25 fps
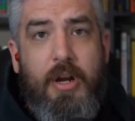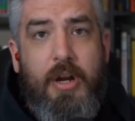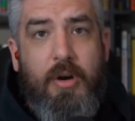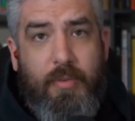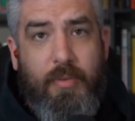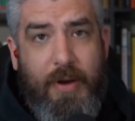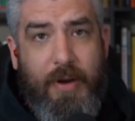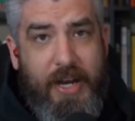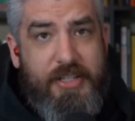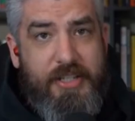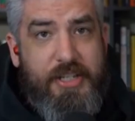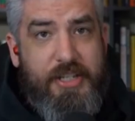
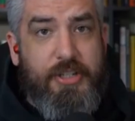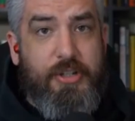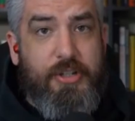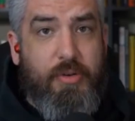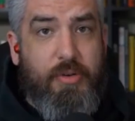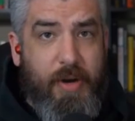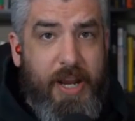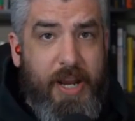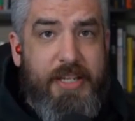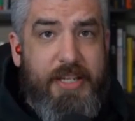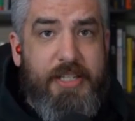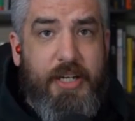right as this
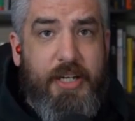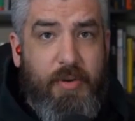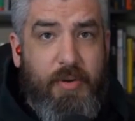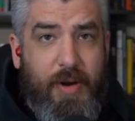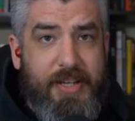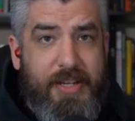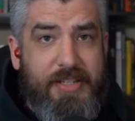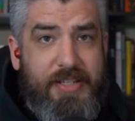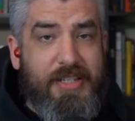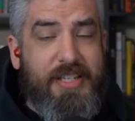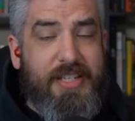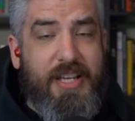crazy
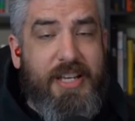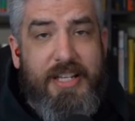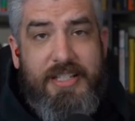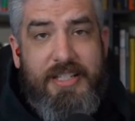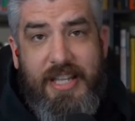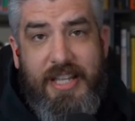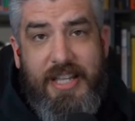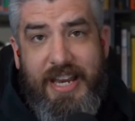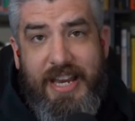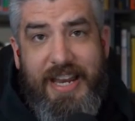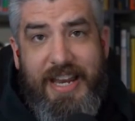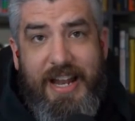crisis hits.
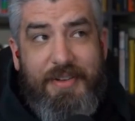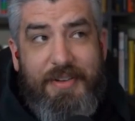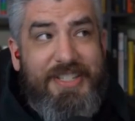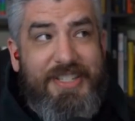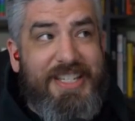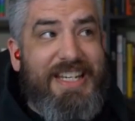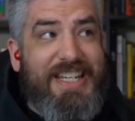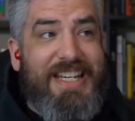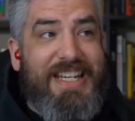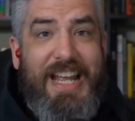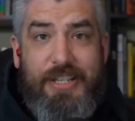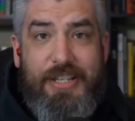They
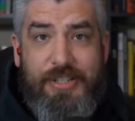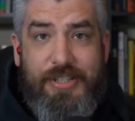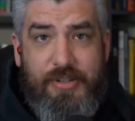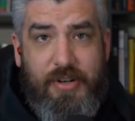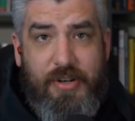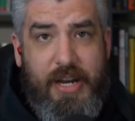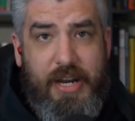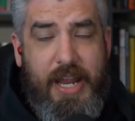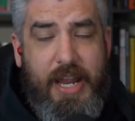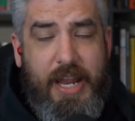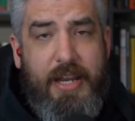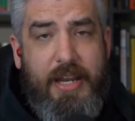announced
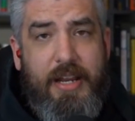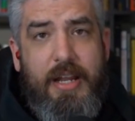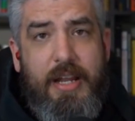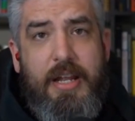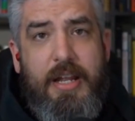yesterday